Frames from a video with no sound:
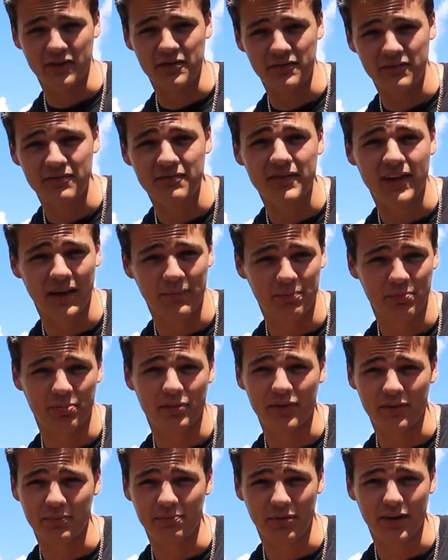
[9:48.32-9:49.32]
could get
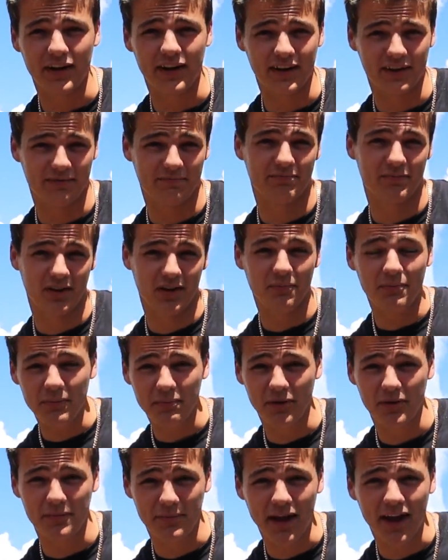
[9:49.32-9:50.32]
pretty, could be pretty